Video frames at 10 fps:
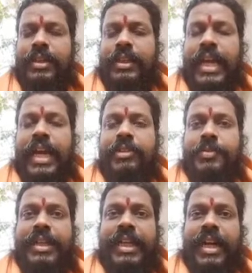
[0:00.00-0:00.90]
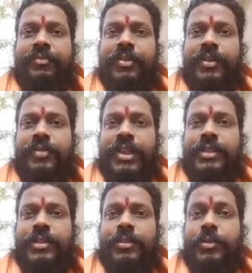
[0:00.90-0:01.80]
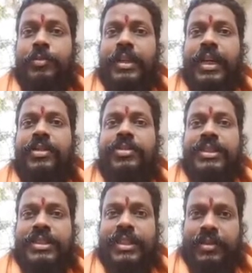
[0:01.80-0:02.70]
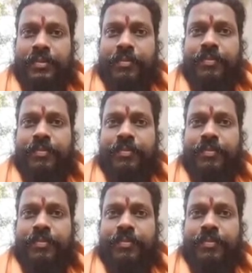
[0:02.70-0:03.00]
they have to be careful with whom they are trusting,